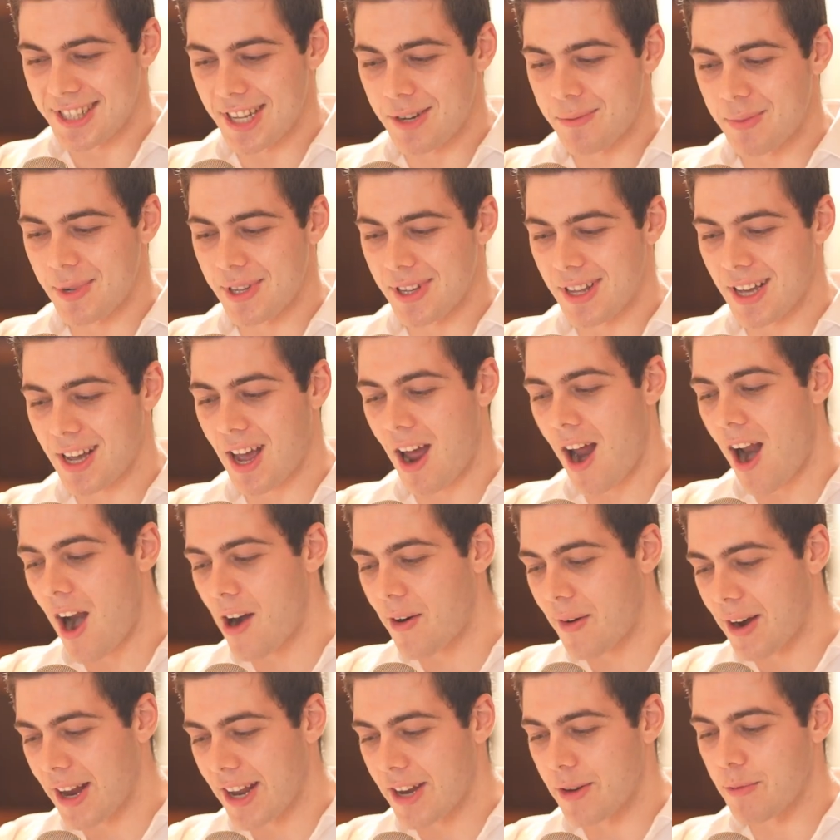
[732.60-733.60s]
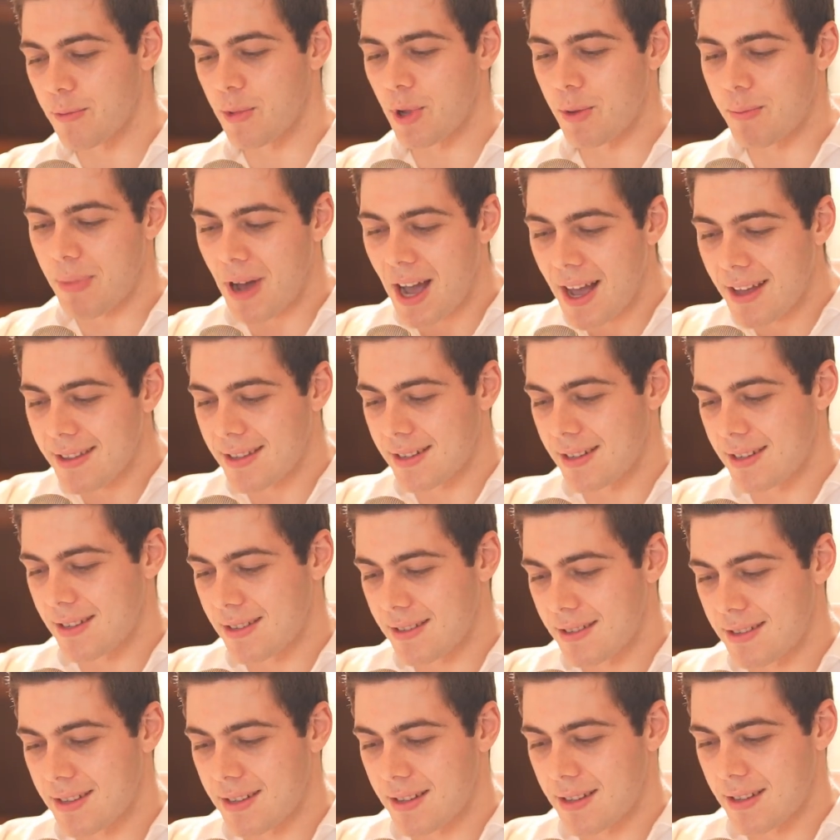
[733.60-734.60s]
they'd be like, all right, we'll buy
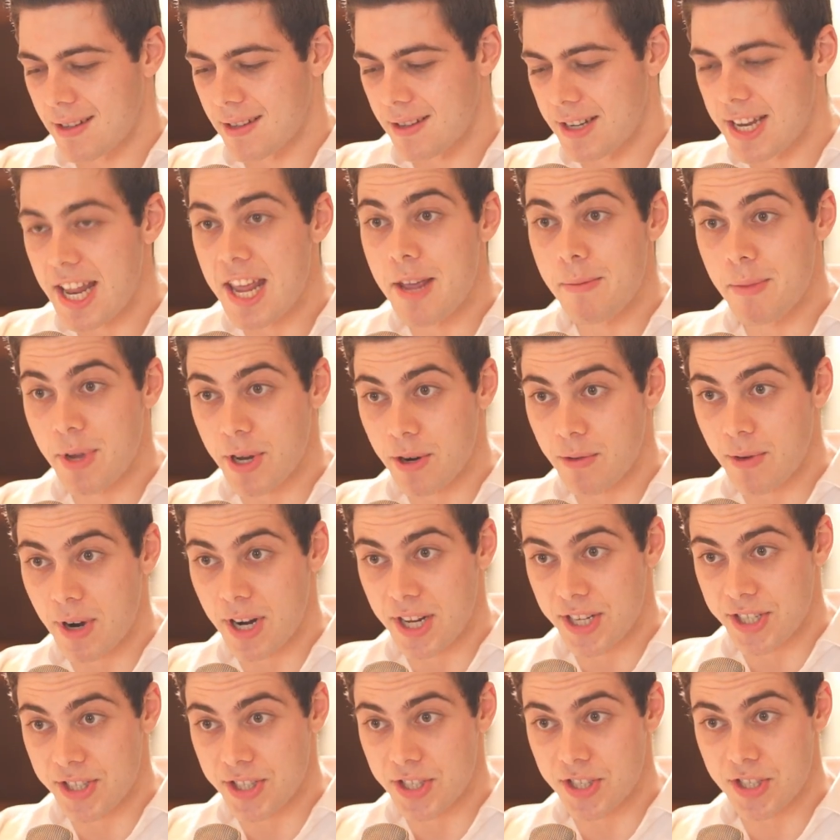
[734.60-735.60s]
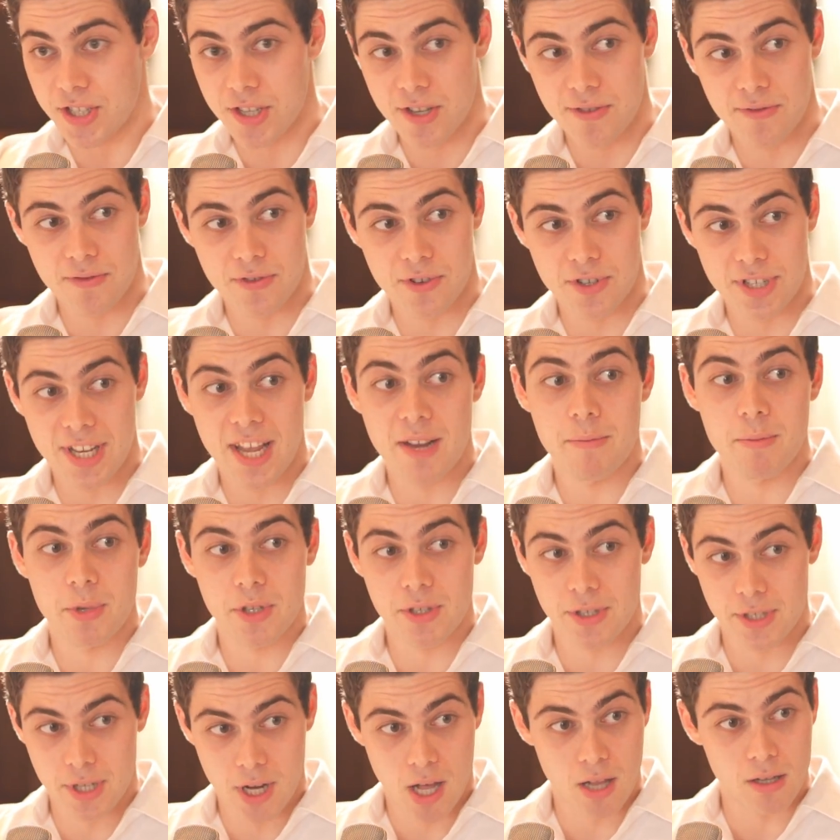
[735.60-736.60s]
the naming rights for $10
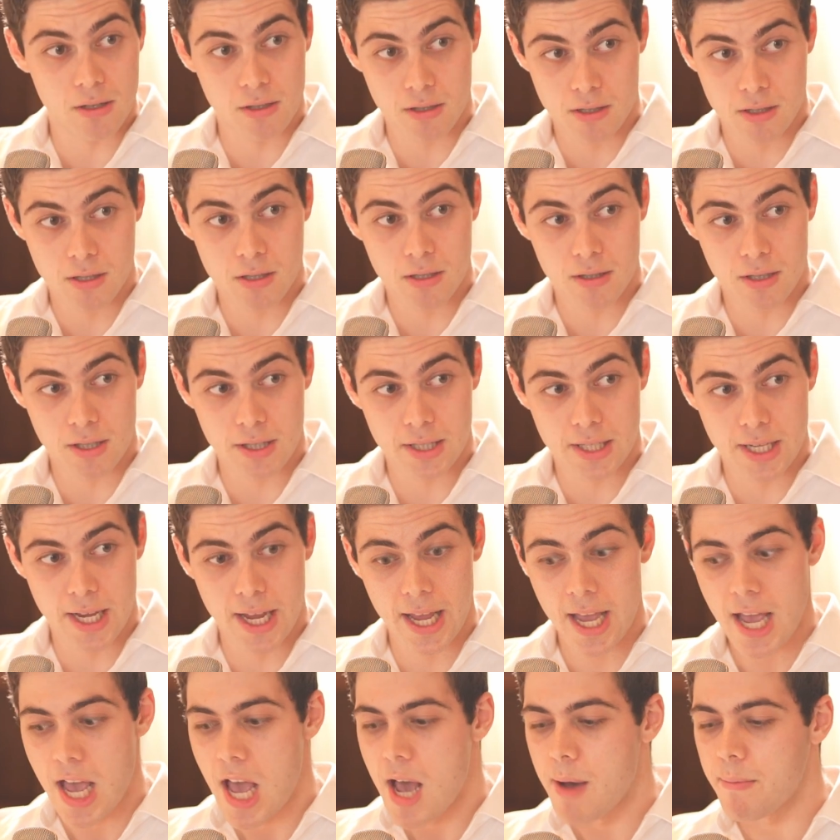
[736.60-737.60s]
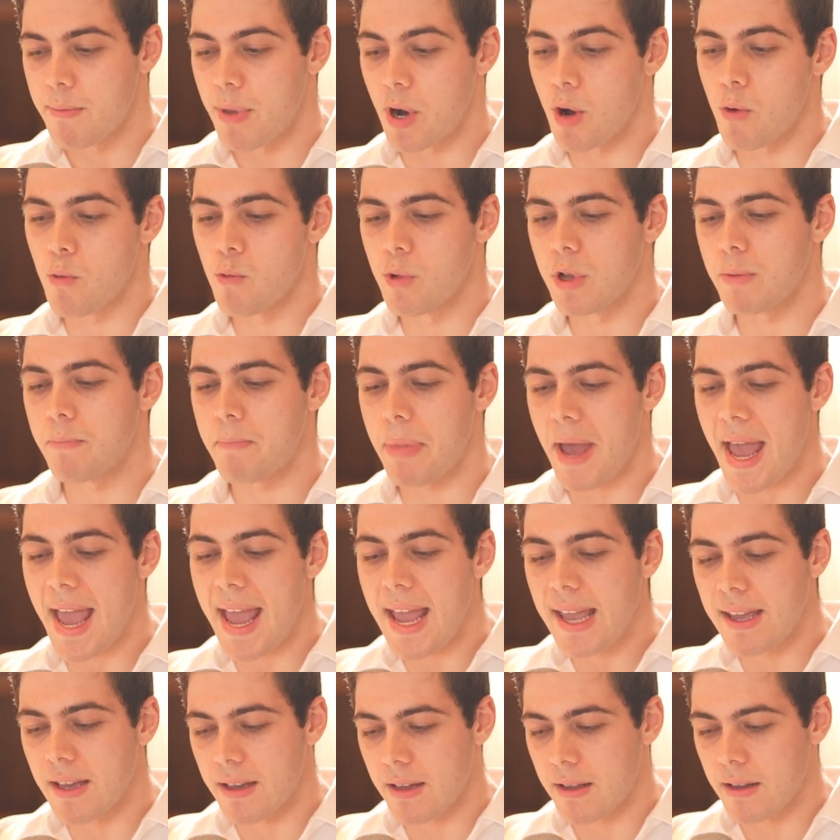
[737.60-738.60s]
billion, let's say, but we'll
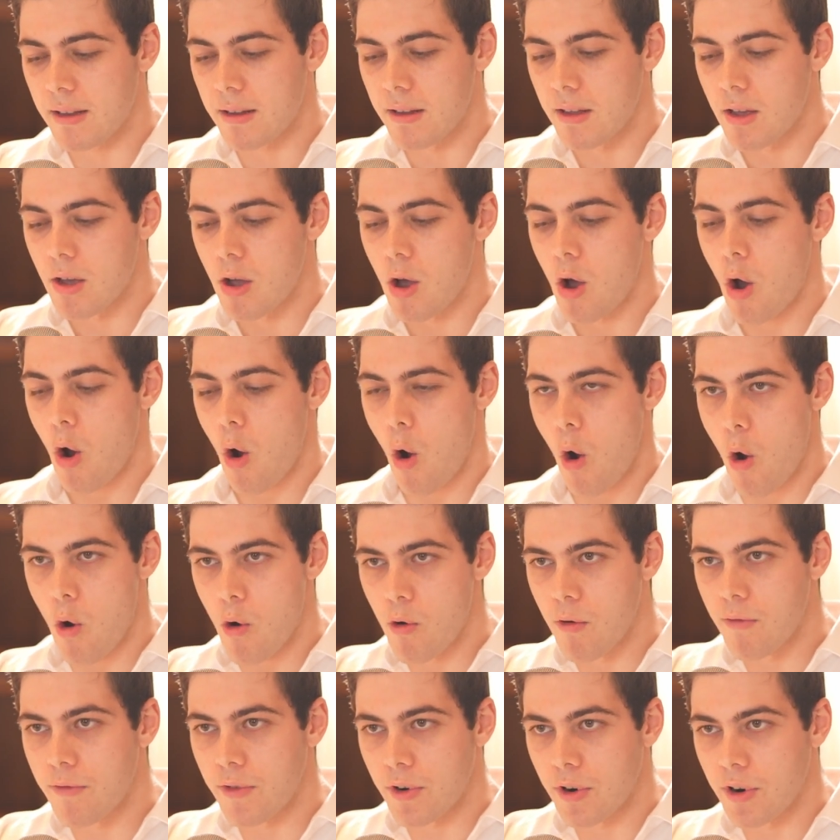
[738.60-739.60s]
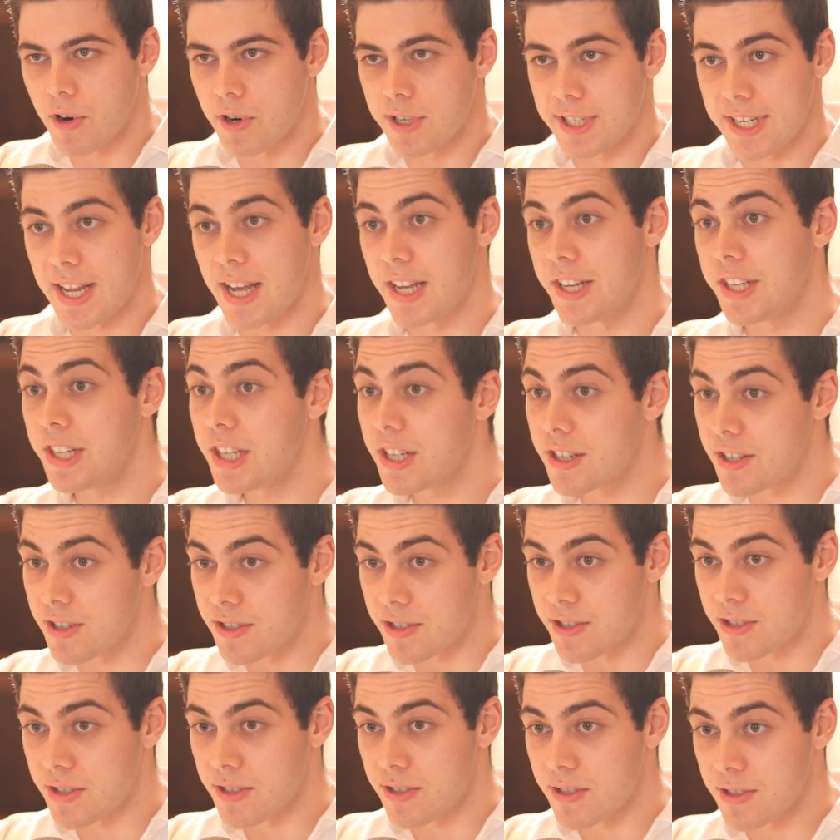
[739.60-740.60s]
pay it over 10
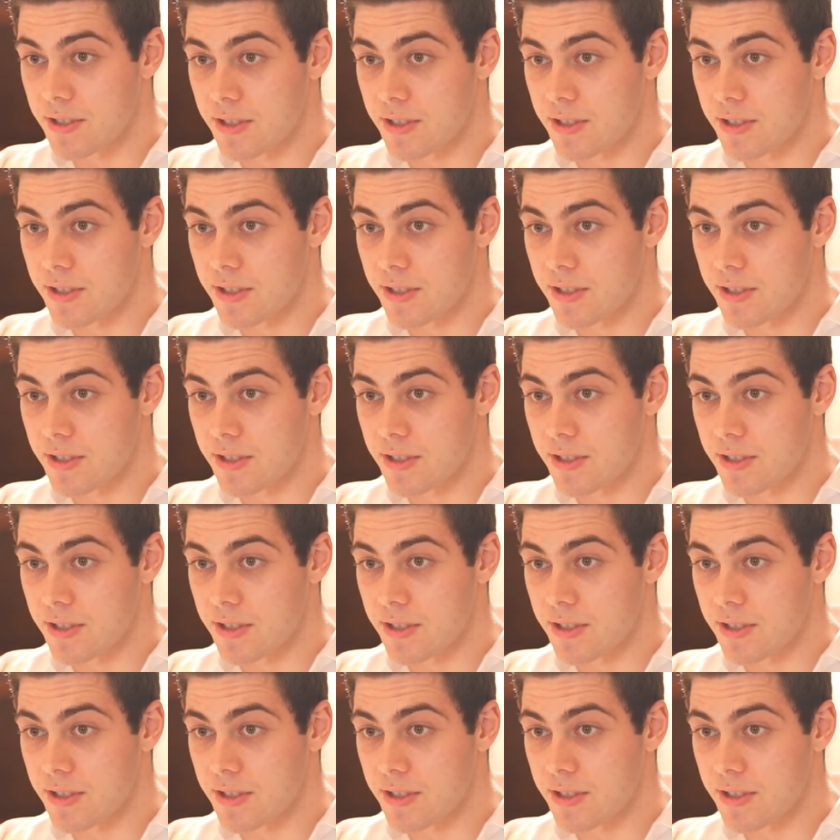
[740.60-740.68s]
years.